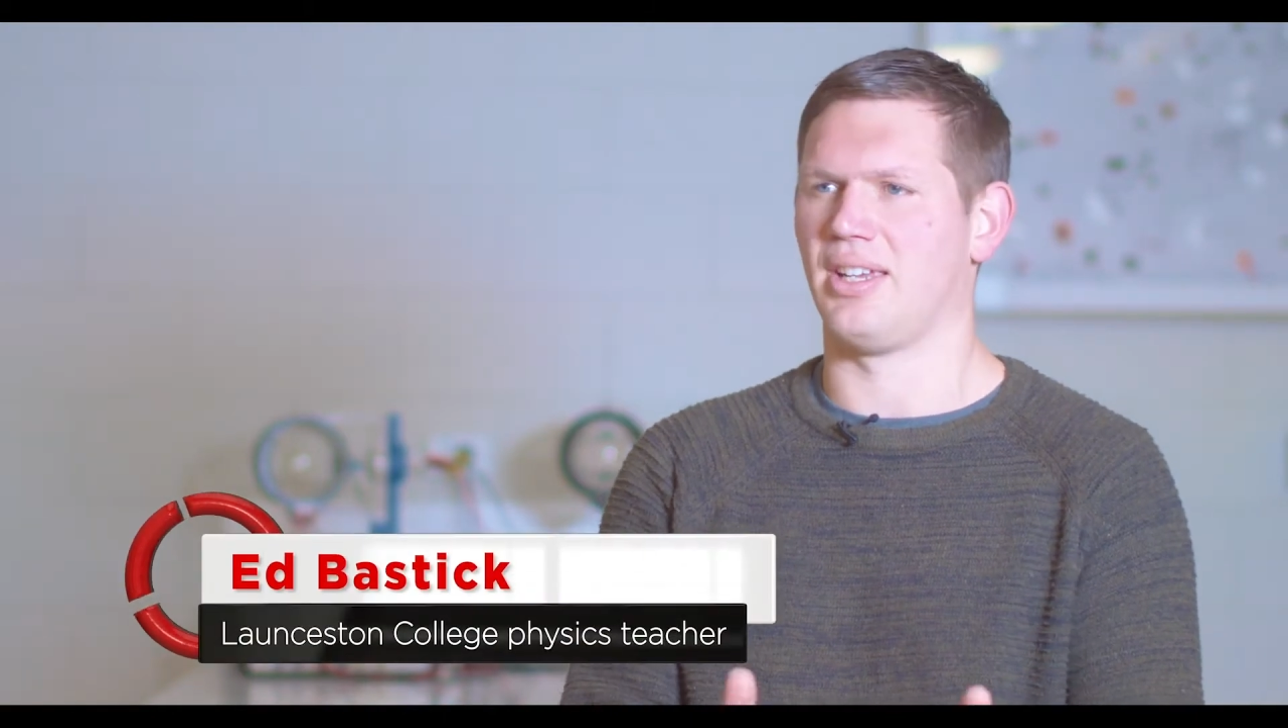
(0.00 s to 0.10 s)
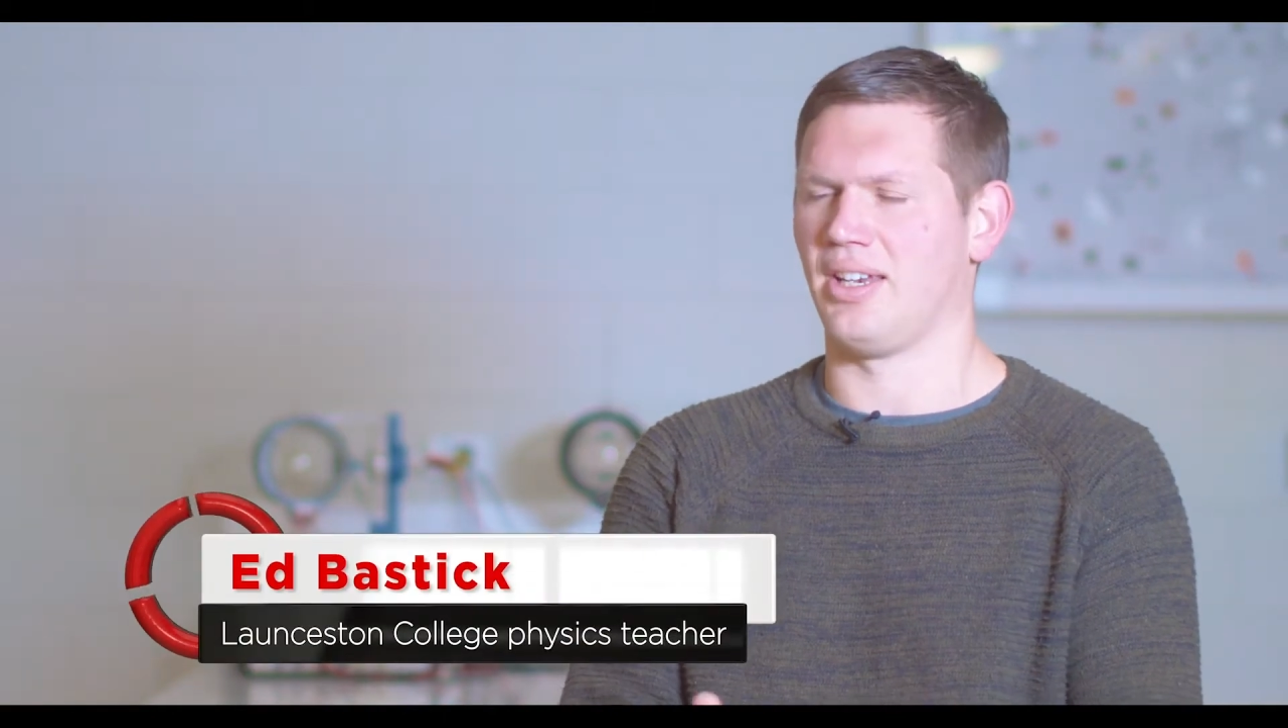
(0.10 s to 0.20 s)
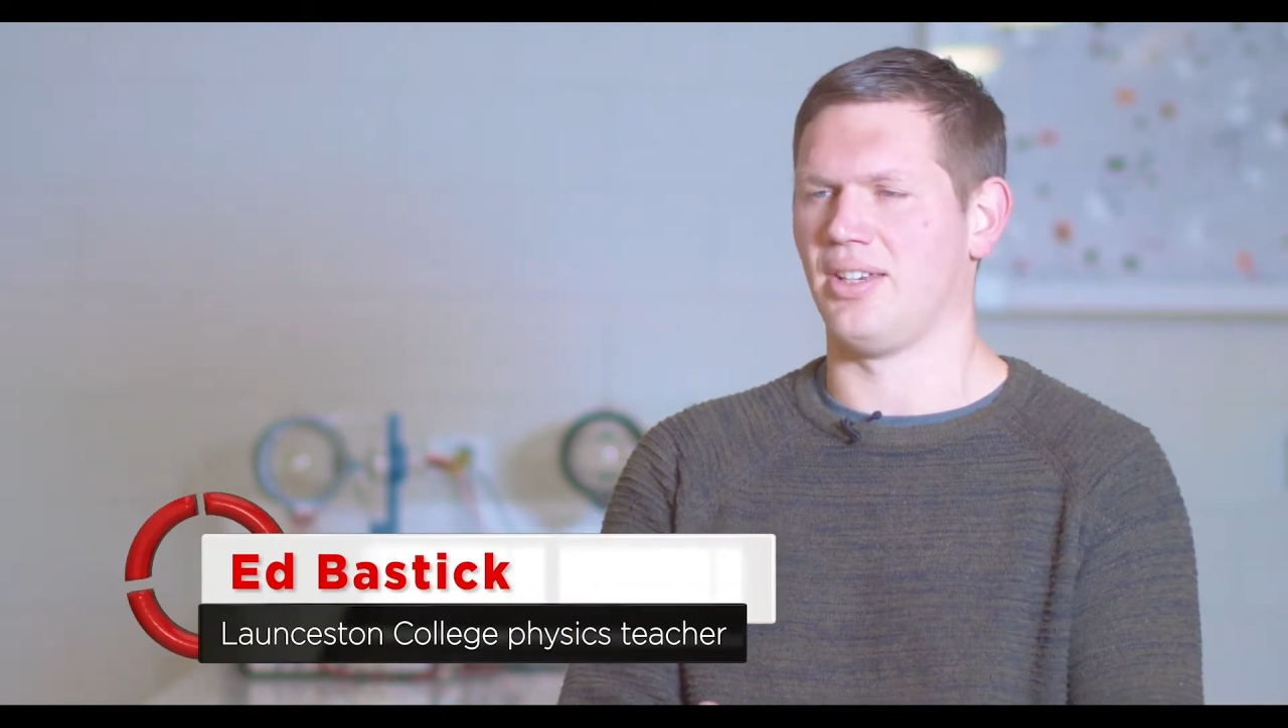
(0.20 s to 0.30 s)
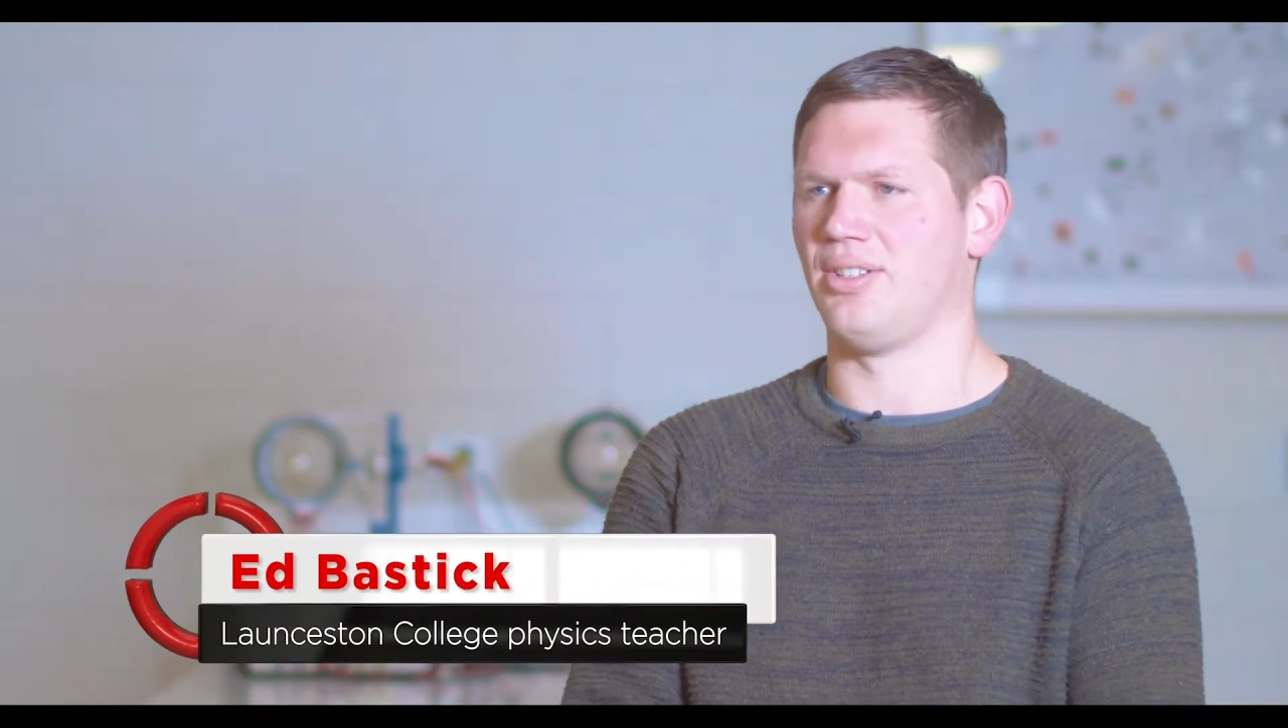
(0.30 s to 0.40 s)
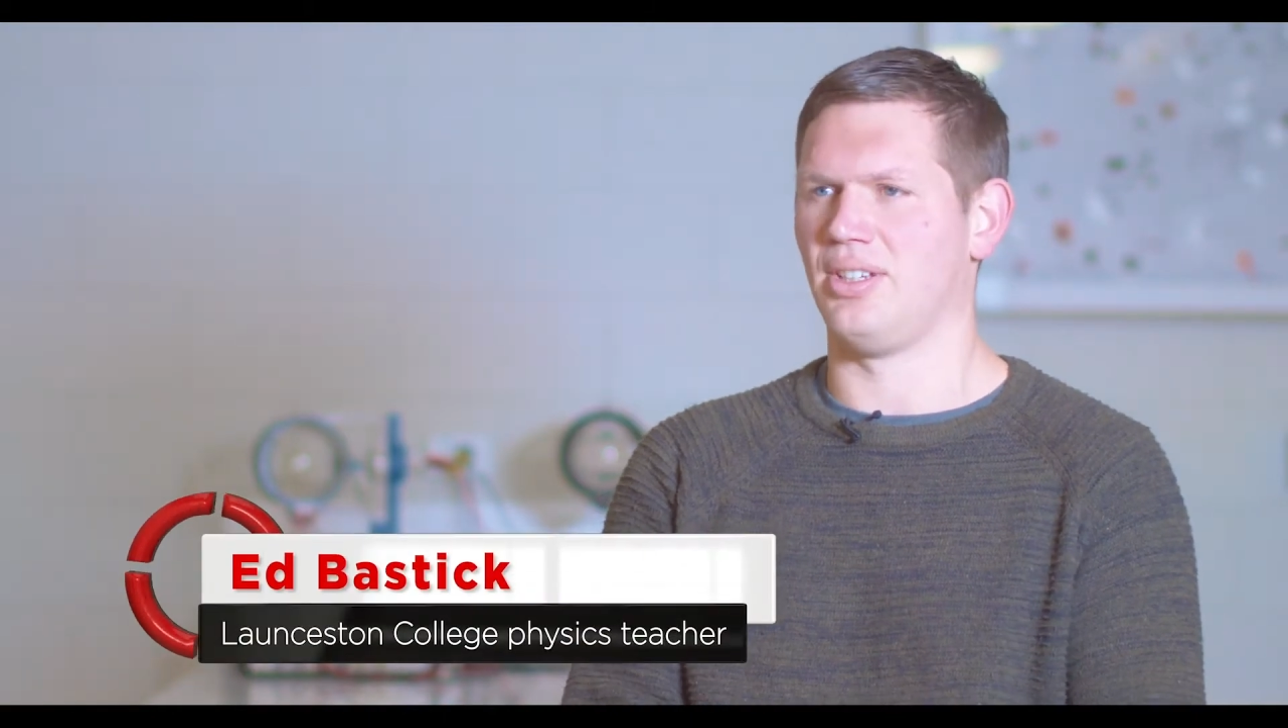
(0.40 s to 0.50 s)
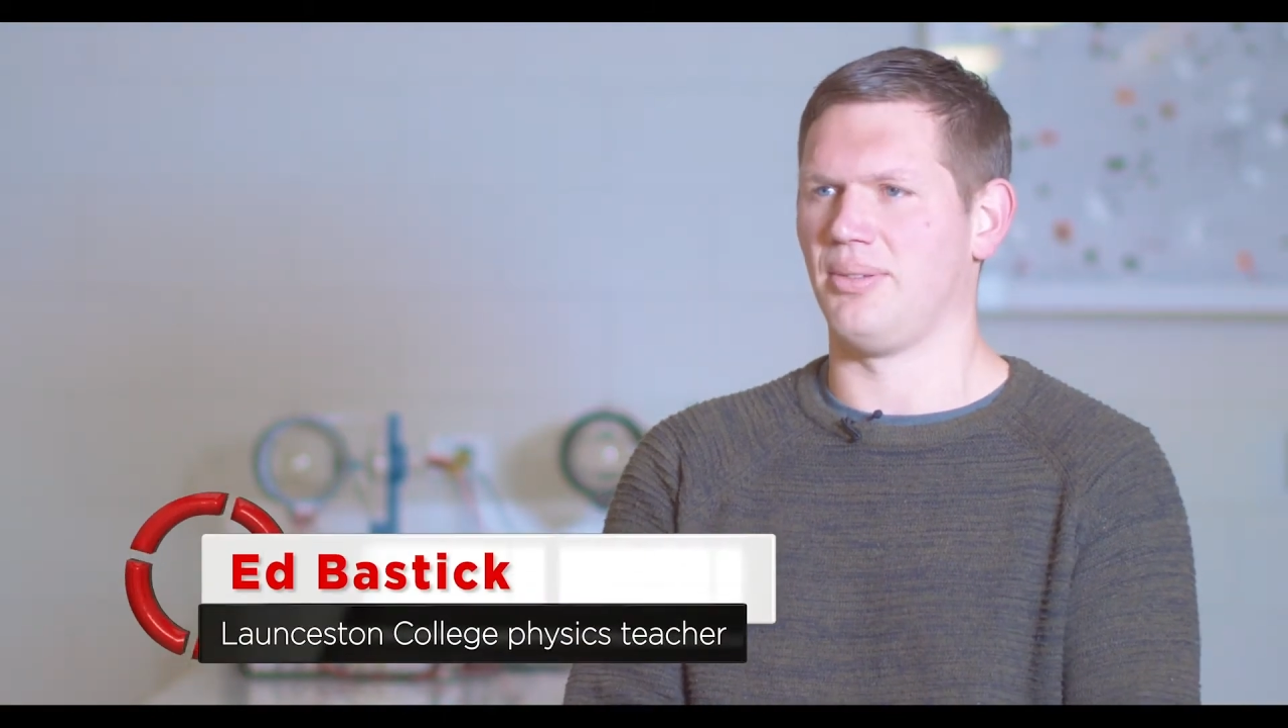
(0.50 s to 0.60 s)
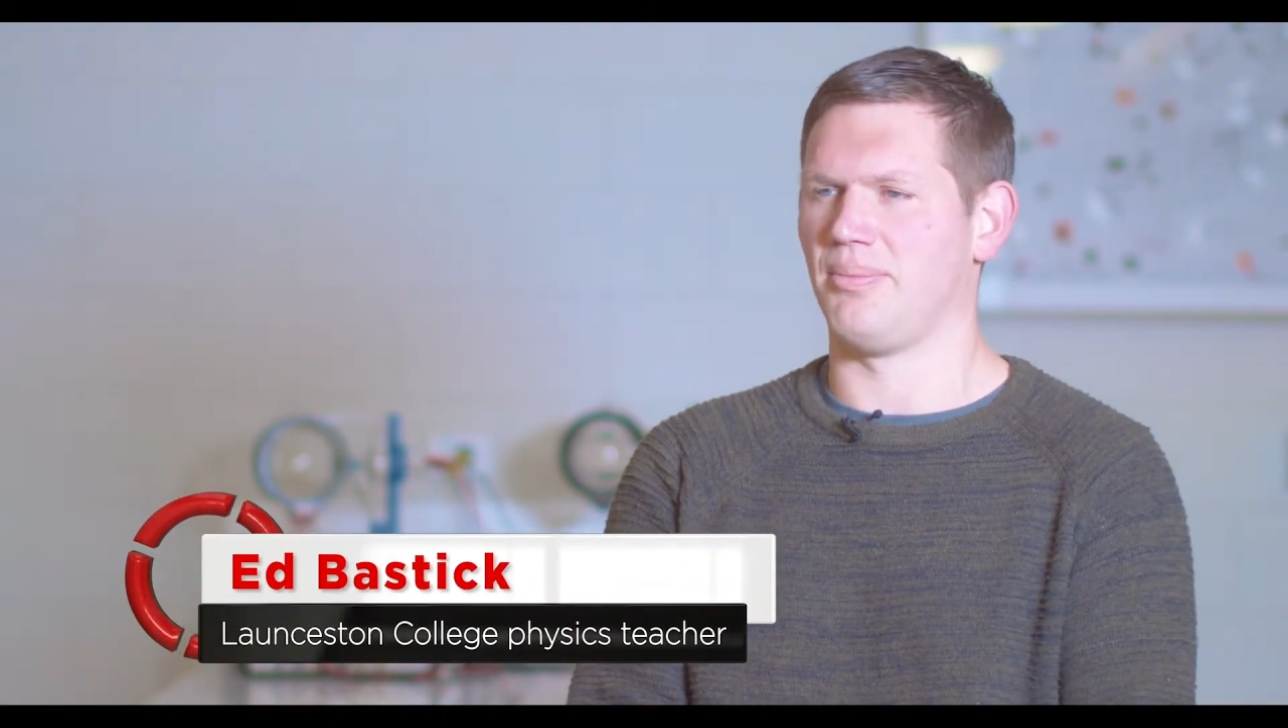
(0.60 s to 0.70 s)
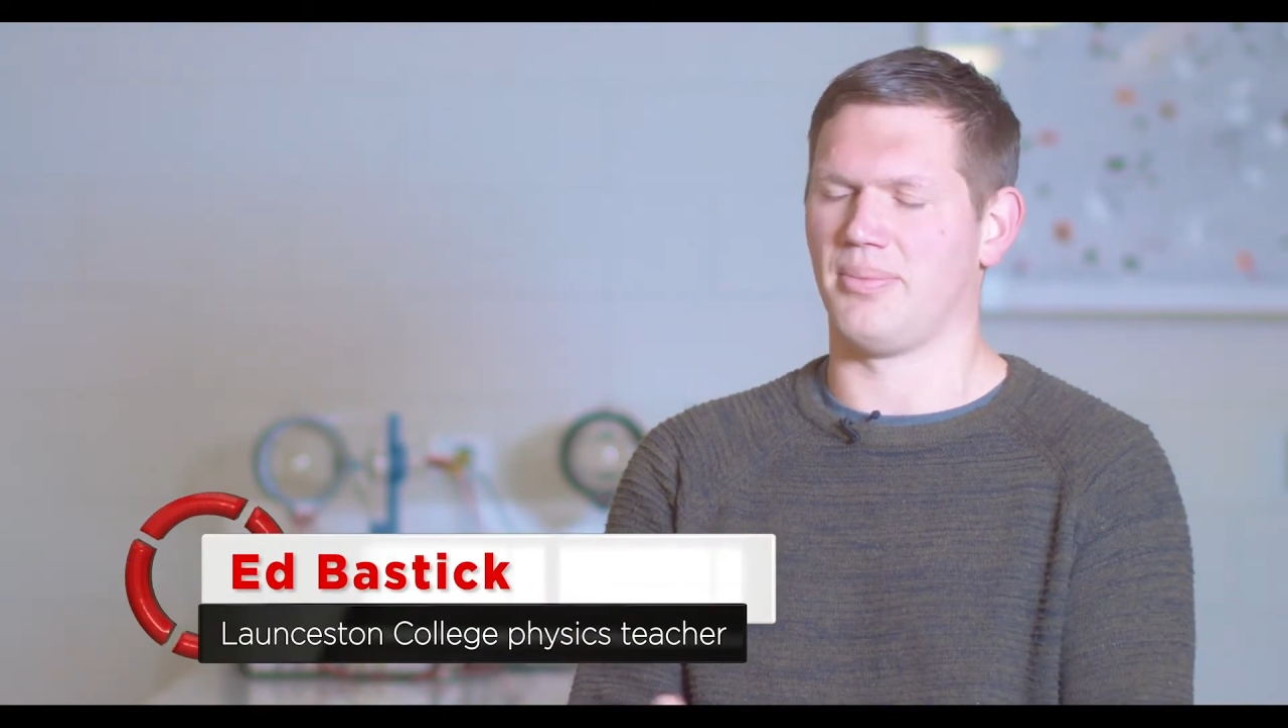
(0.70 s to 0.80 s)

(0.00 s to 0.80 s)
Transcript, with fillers: energy,